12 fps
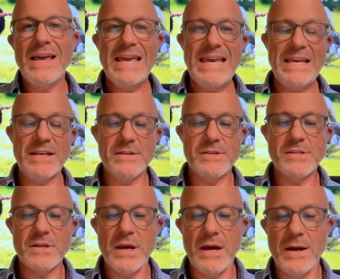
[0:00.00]

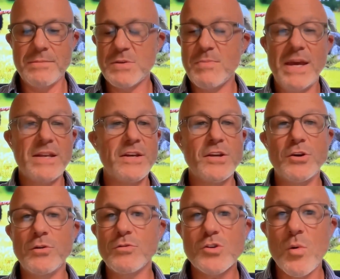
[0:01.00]
is it's made in
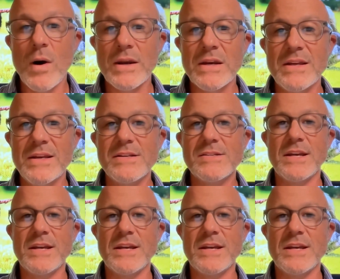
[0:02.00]
huge quantities.